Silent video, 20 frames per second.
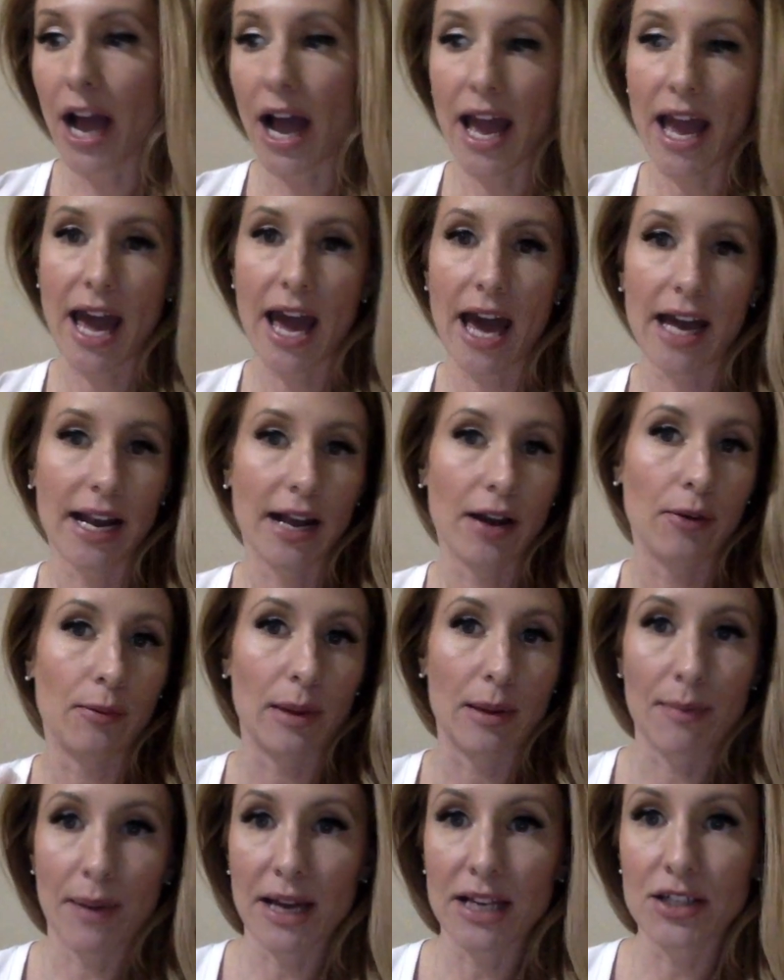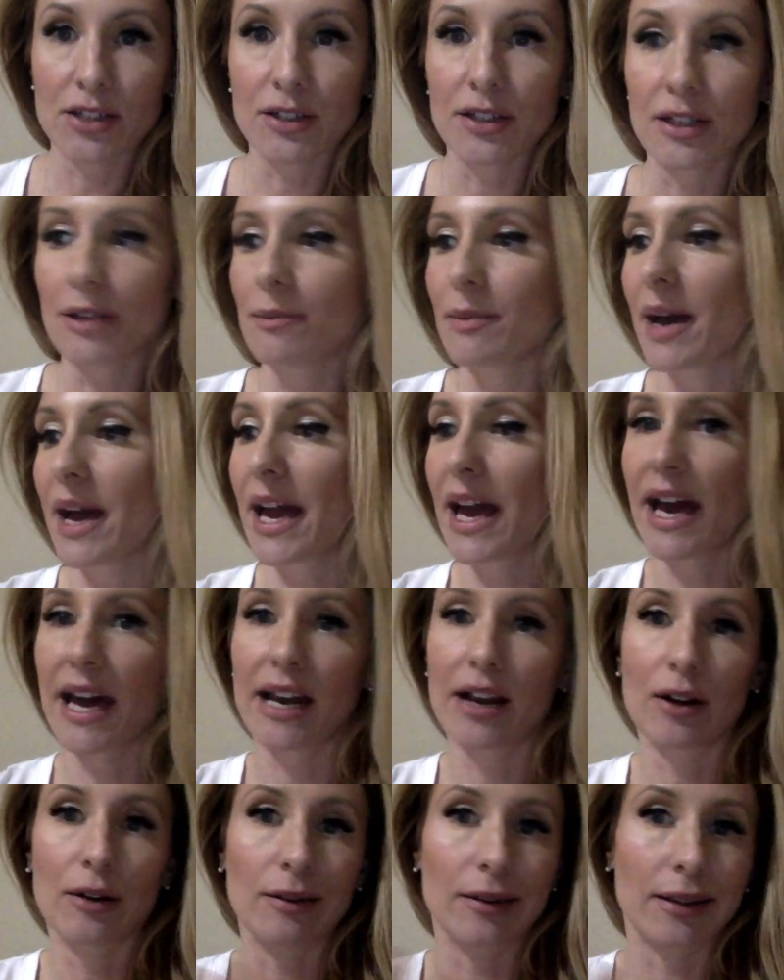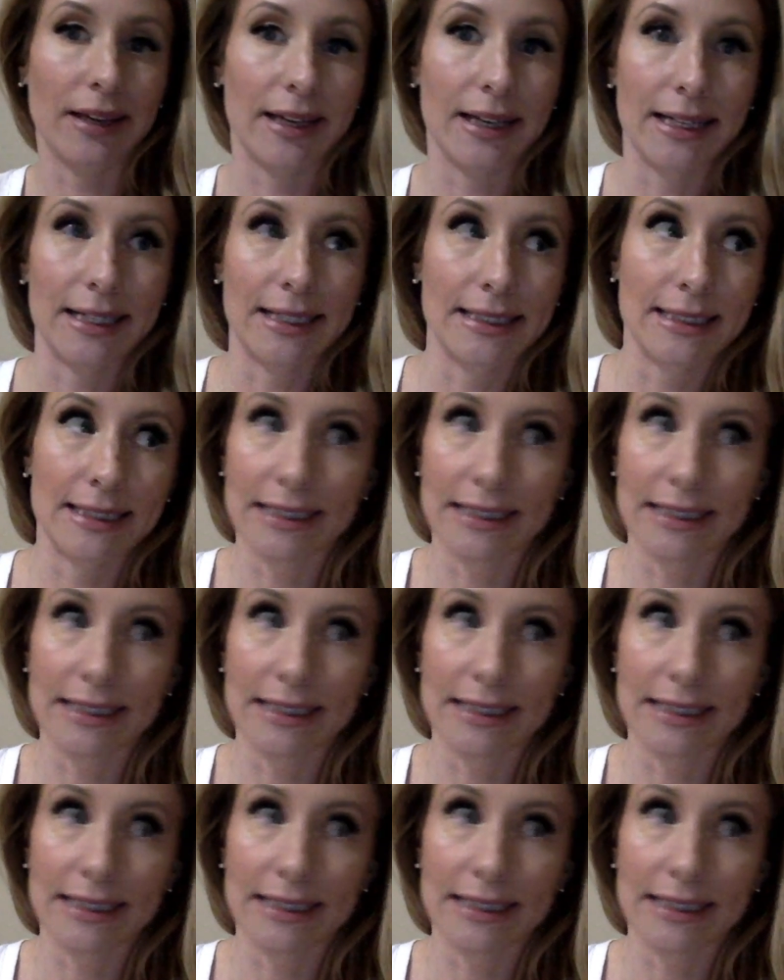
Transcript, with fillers: I had out my pendulum. I had out like